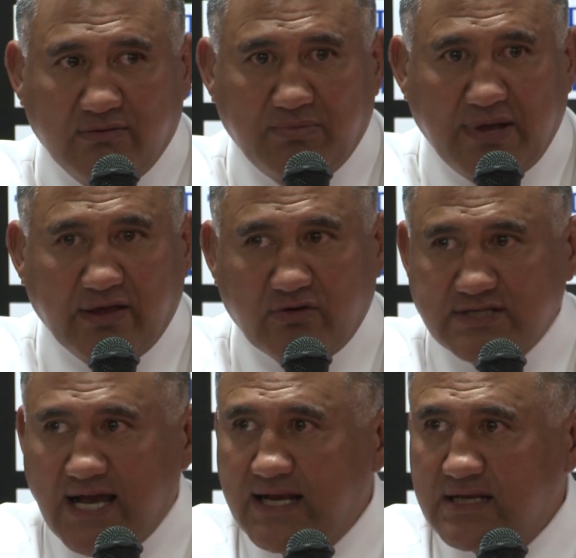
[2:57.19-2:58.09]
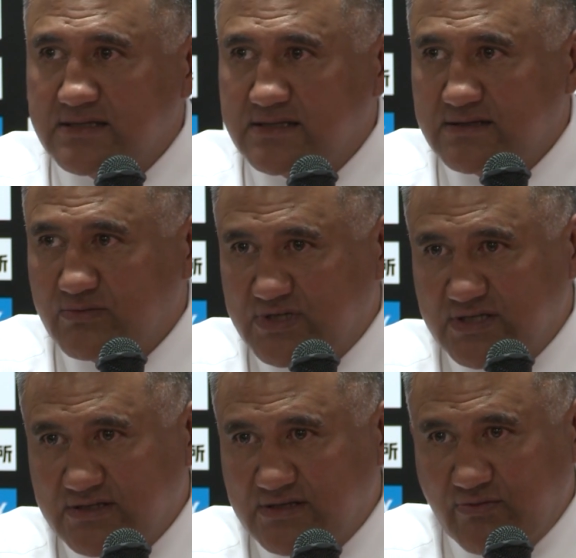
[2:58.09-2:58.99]
We play the Crusaders, which
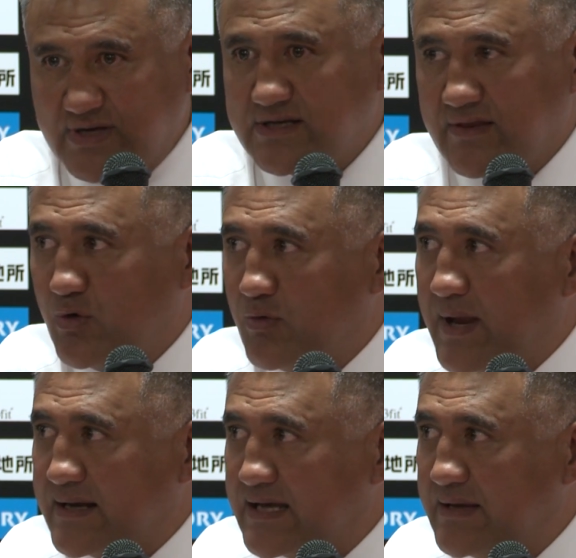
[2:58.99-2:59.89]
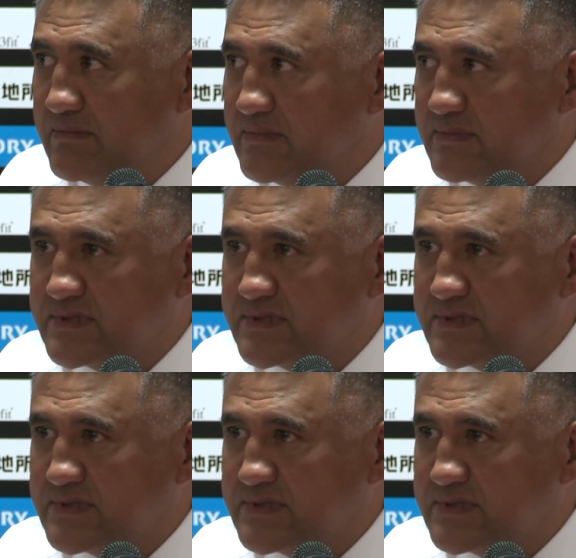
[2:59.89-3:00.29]
is the rest of the All Black team.